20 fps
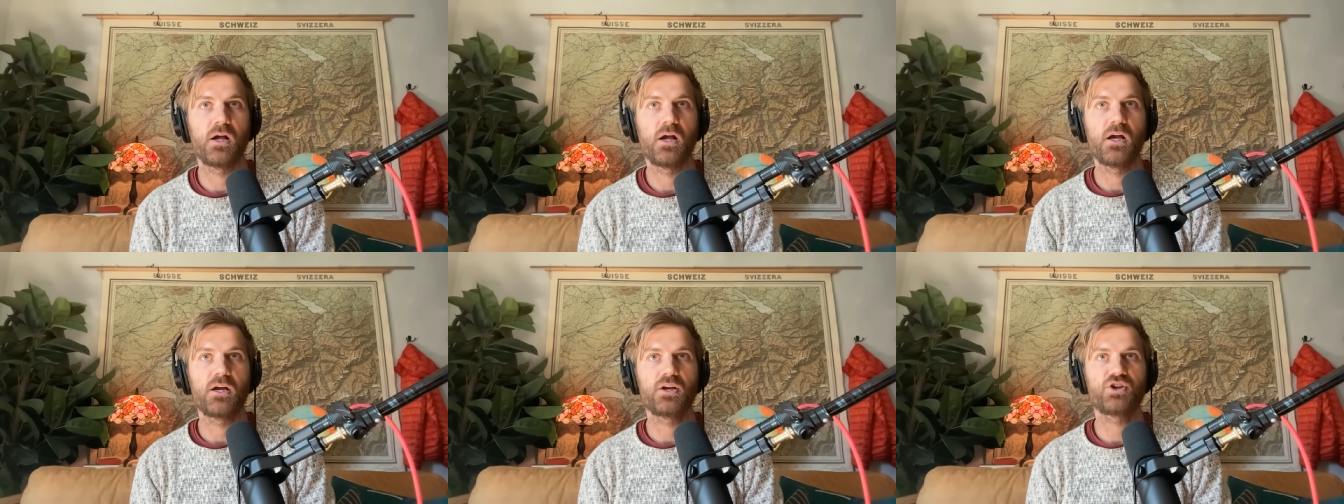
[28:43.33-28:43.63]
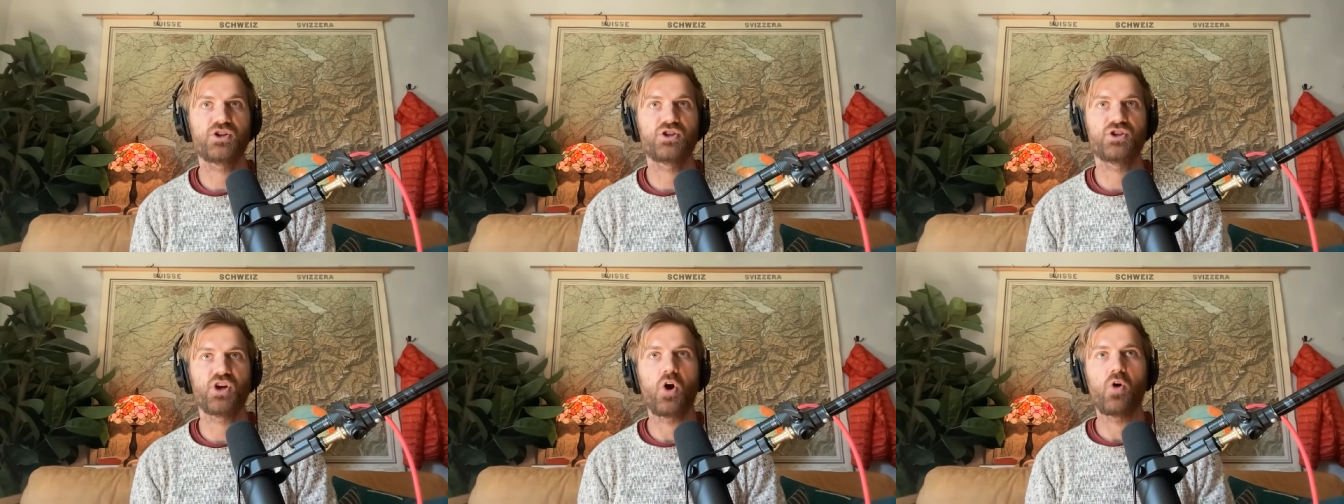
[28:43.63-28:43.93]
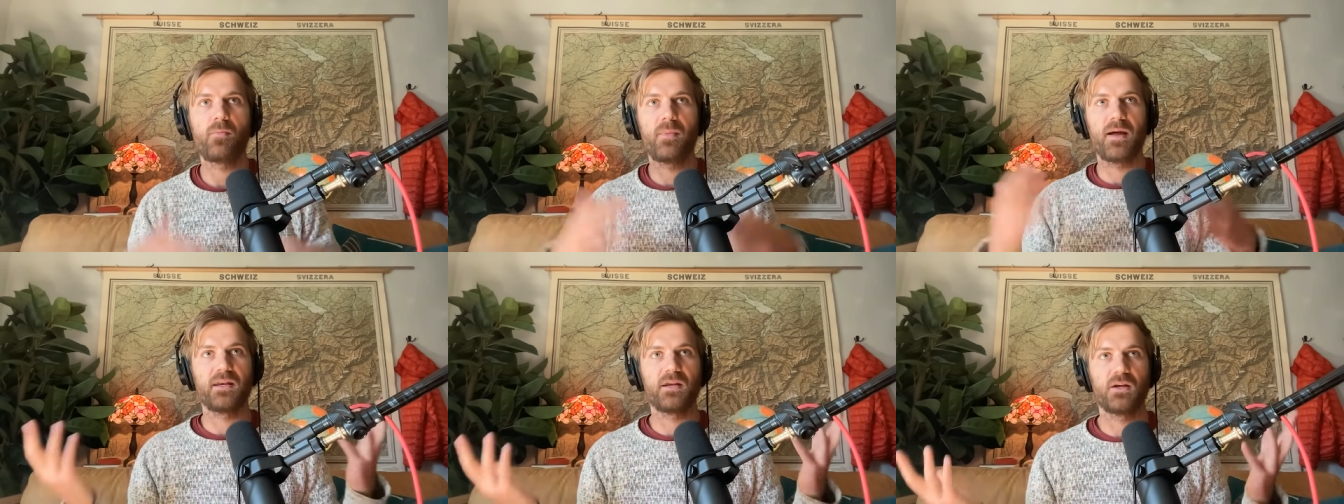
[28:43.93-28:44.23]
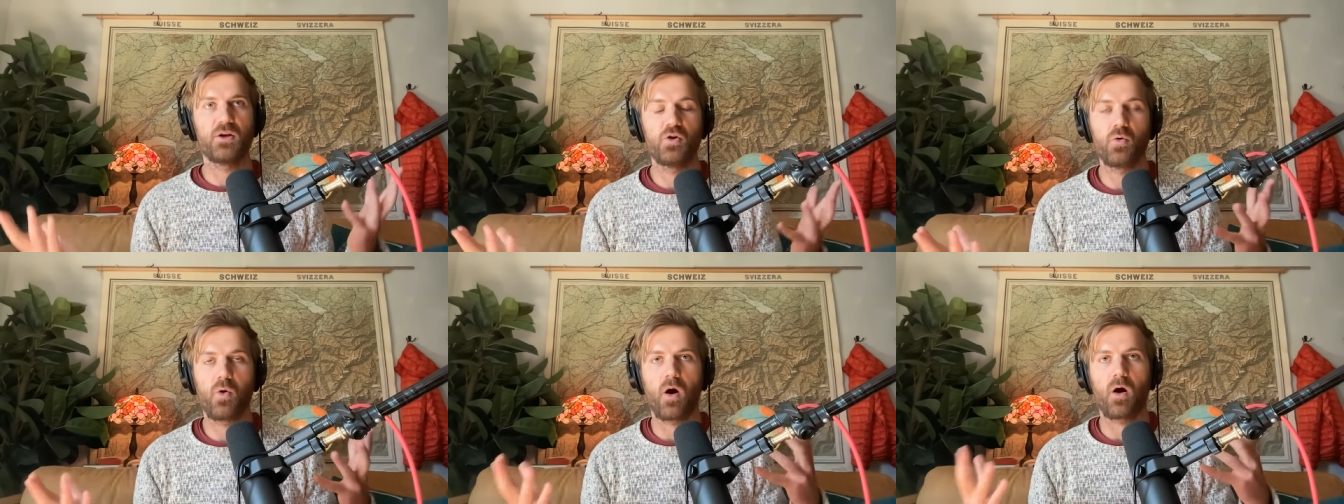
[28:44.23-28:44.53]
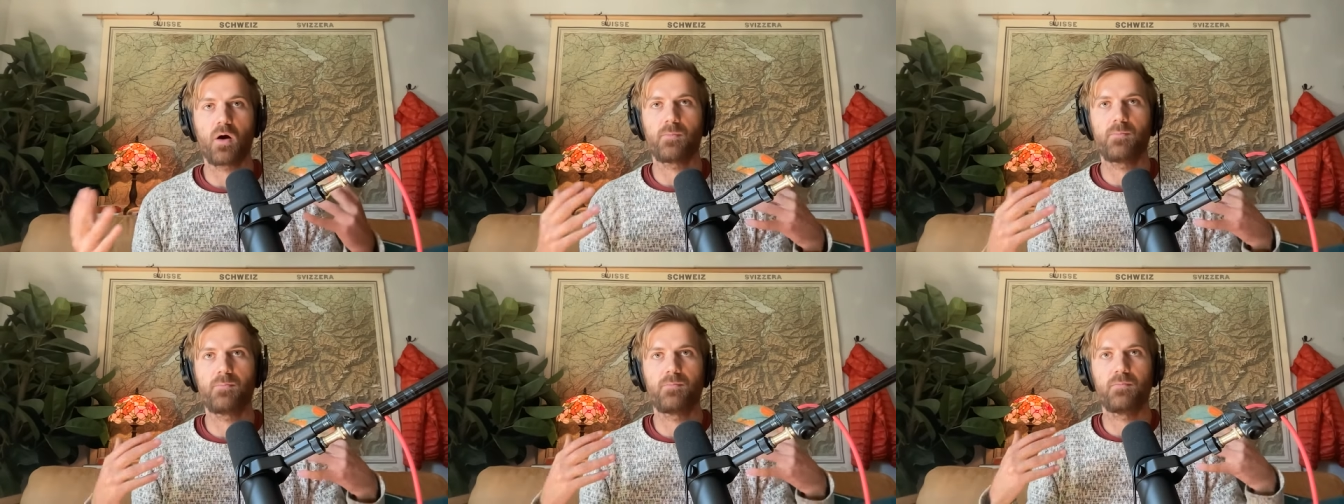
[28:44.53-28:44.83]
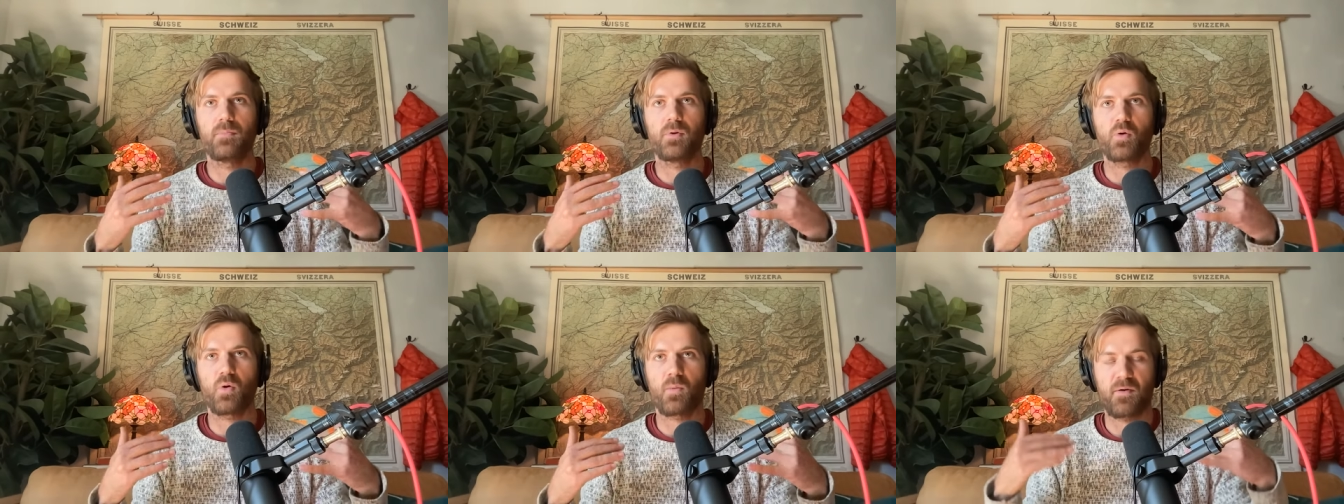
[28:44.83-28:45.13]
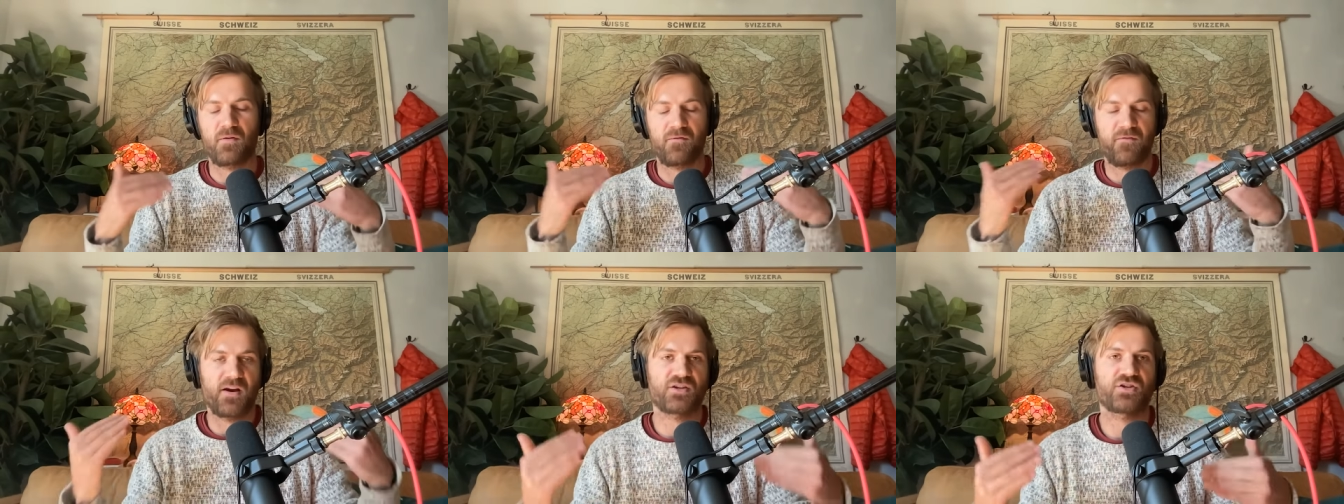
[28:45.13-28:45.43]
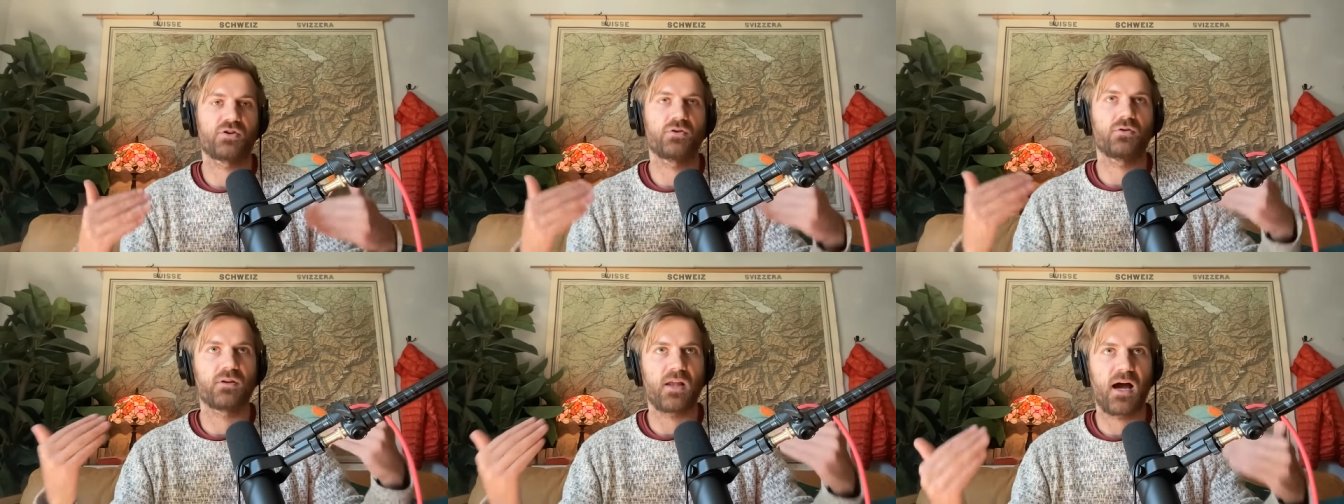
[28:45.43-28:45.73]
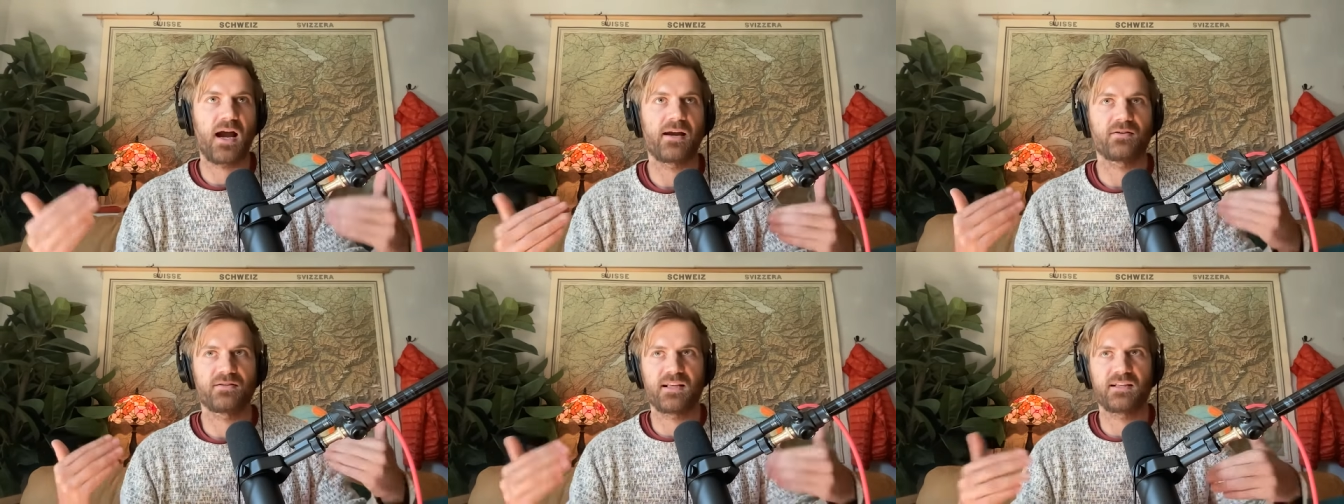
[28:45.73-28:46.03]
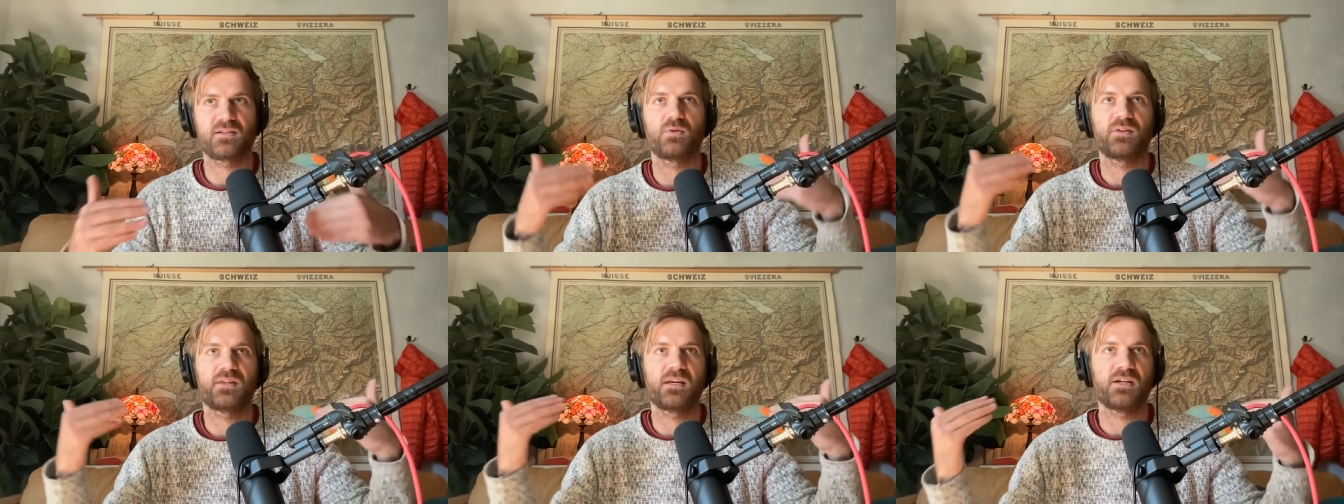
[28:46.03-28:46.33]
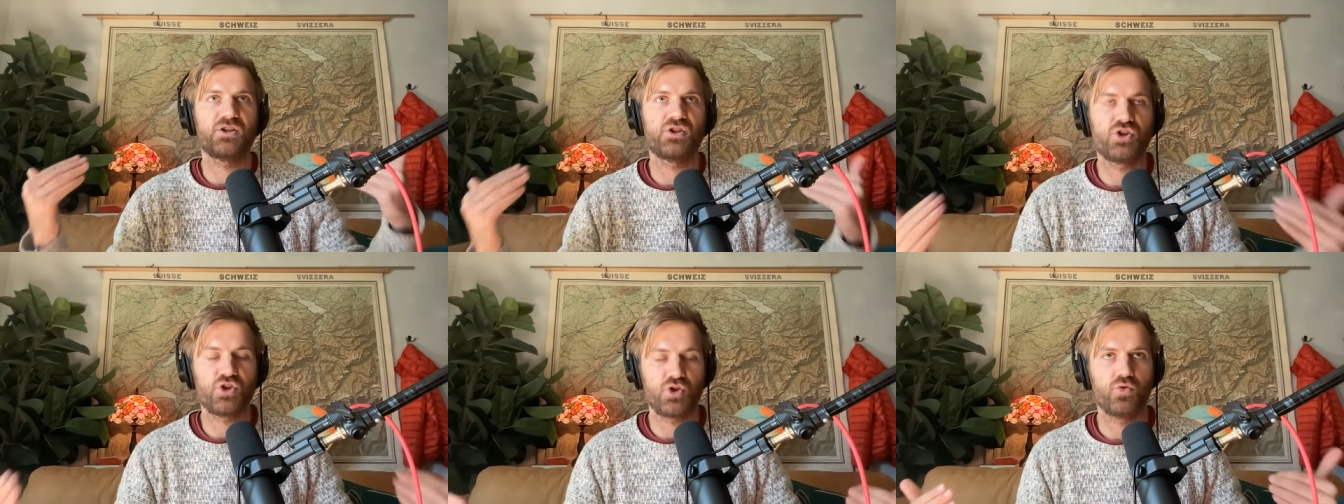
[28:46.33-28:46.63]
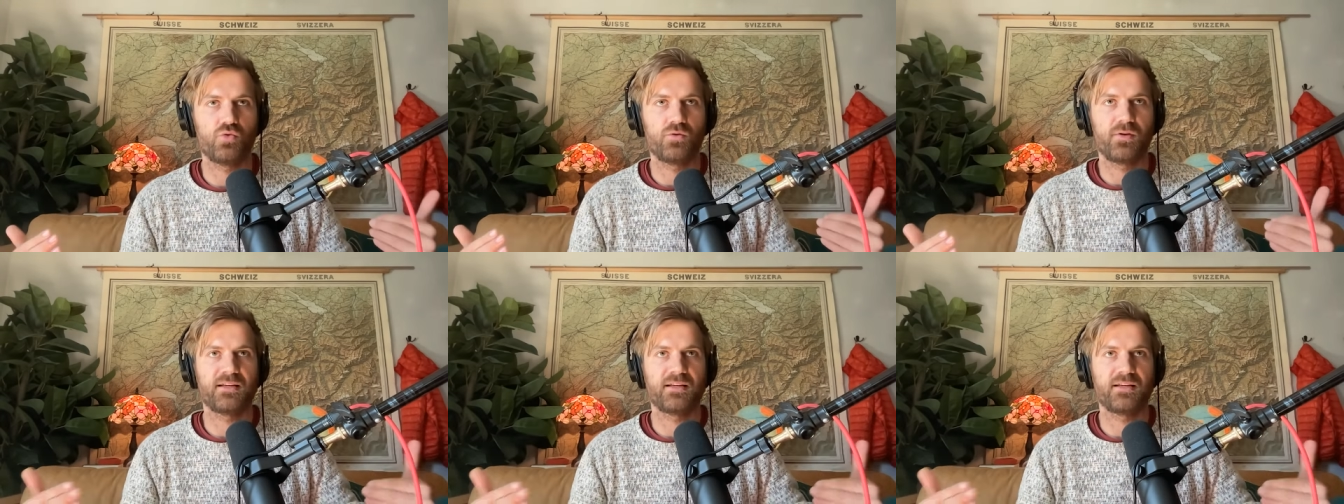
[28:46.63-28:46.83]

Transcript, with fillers: showmen who are who are professional liars that's what they do they